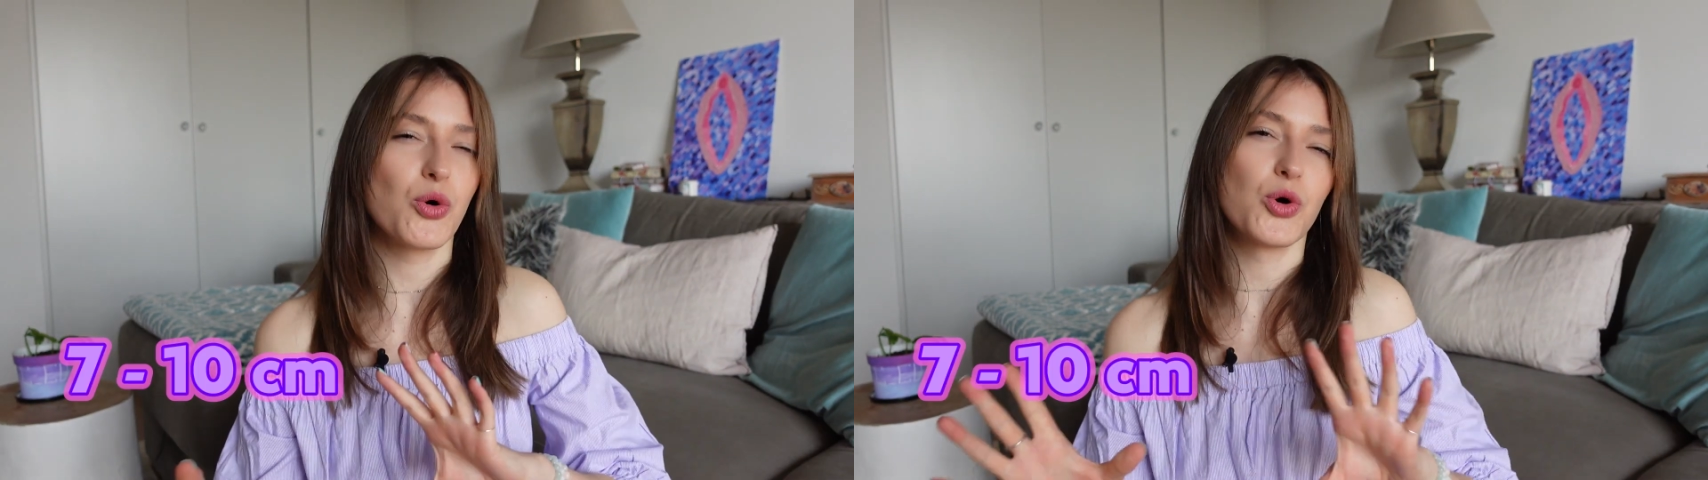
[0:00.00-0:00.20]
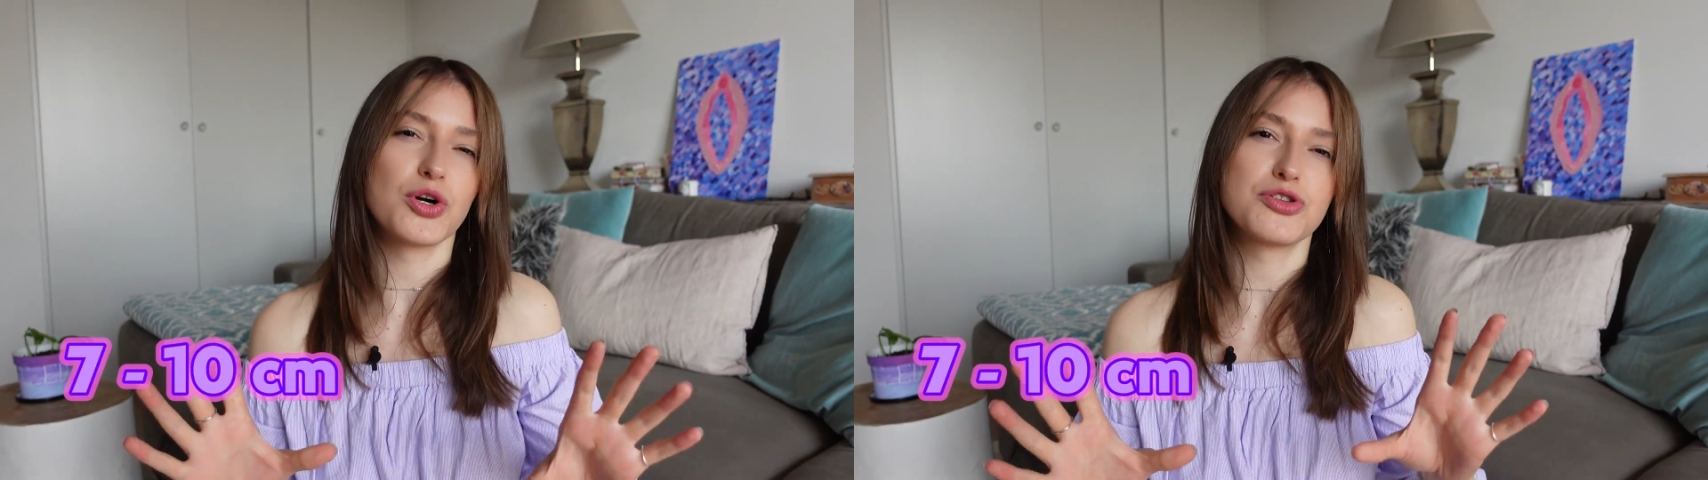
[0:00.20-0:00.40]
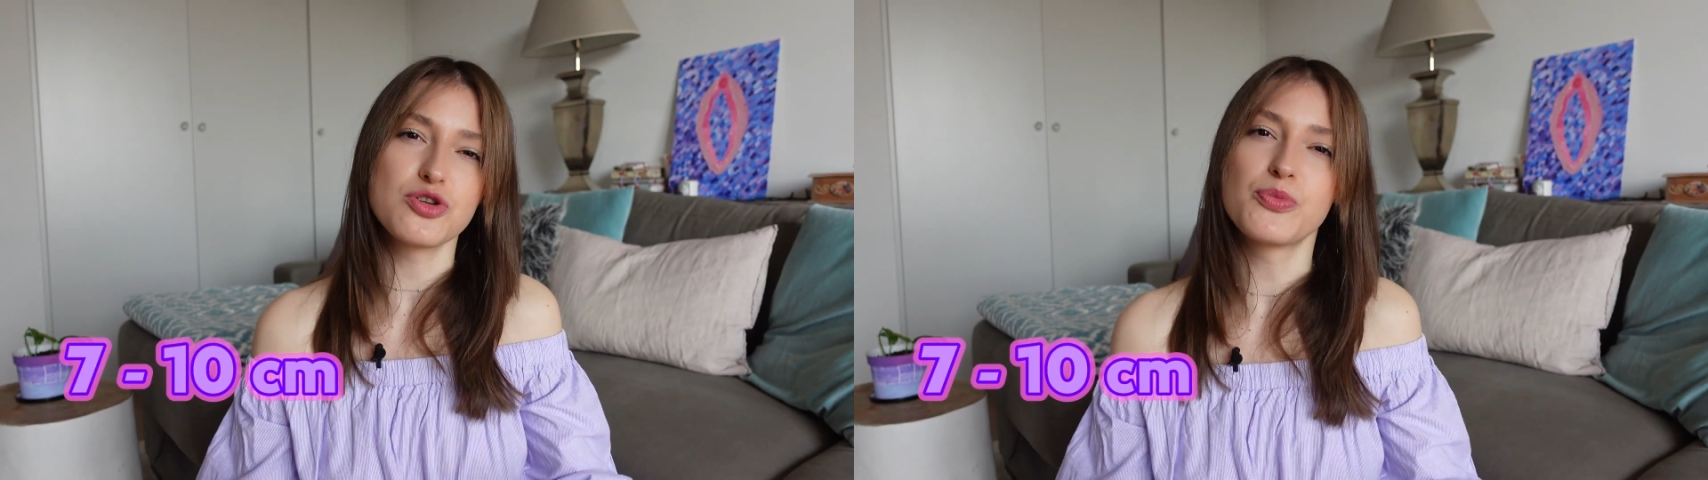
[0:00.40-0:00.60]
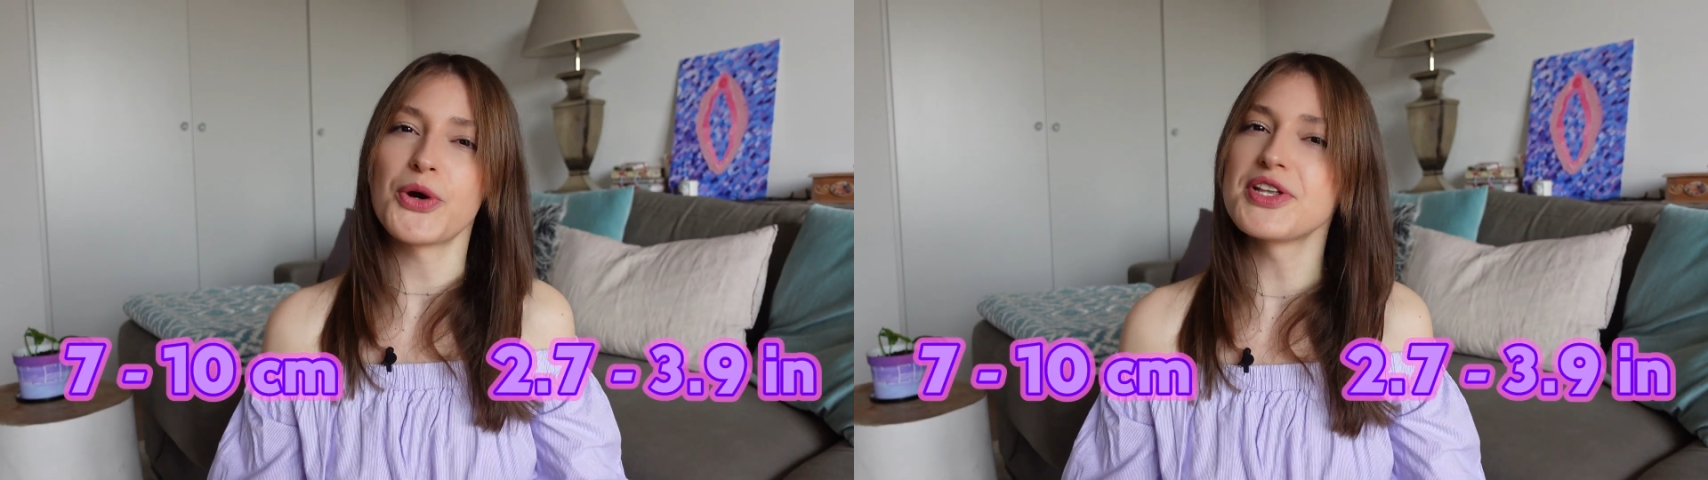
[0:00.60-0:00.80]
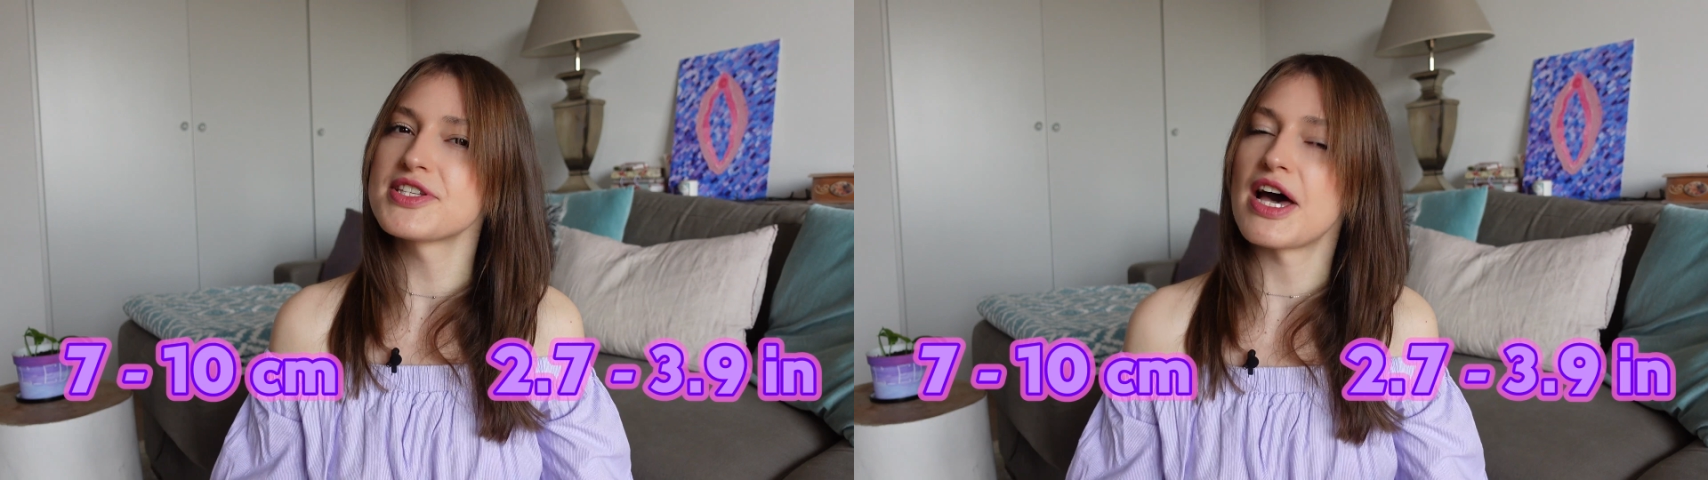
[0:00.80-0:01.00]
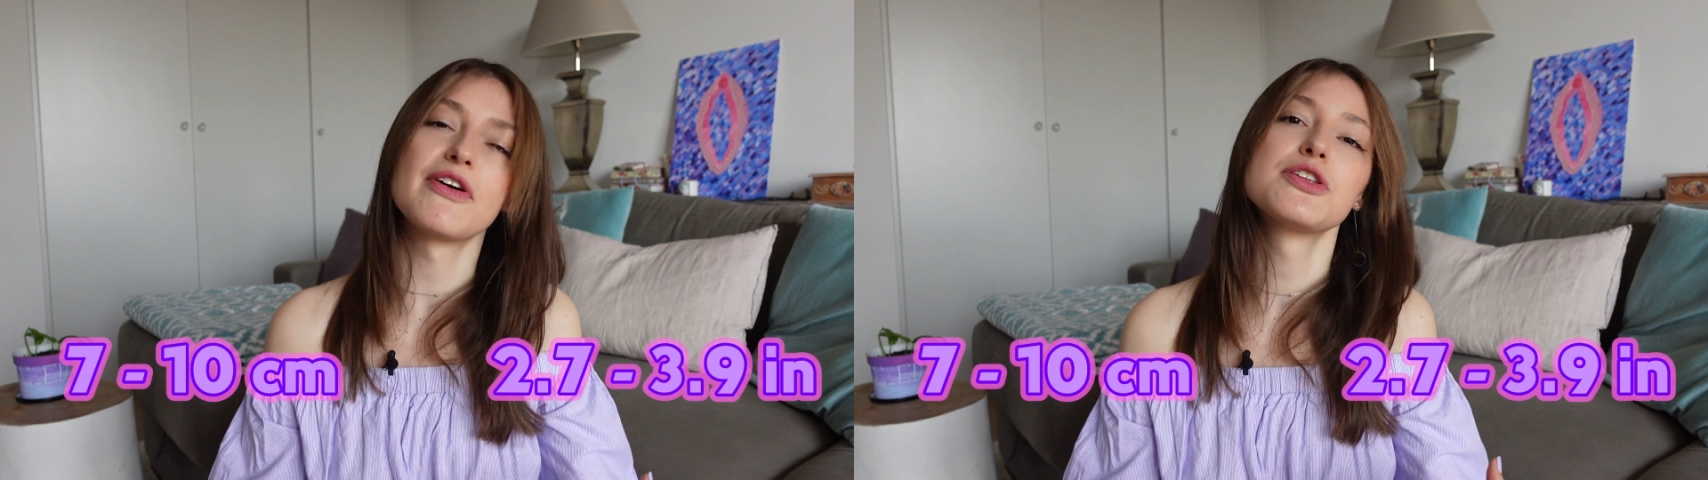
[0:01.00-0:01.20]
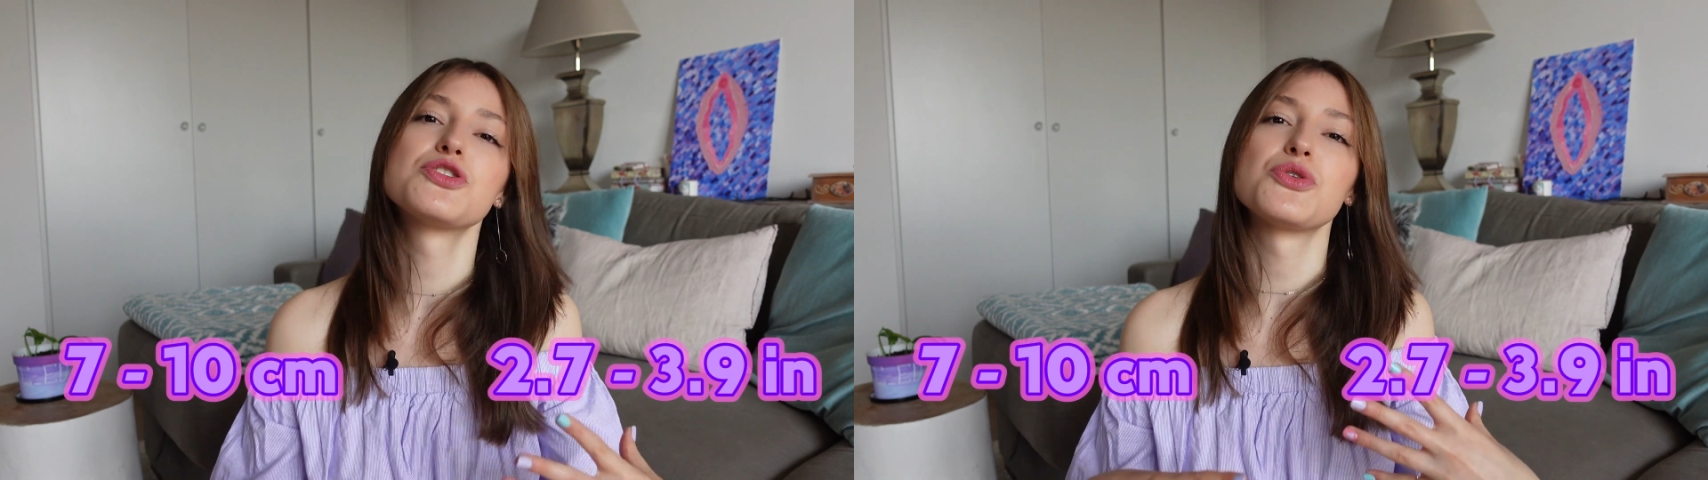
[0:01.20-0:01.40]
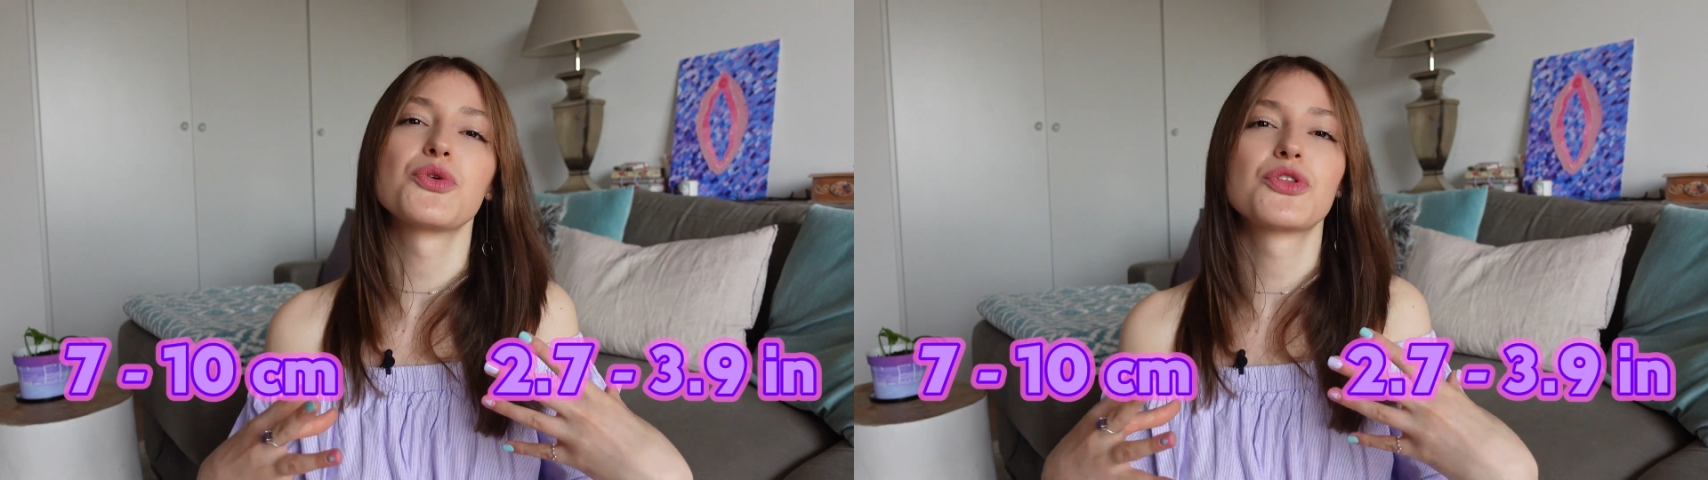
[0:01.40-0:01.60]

or 2.7 to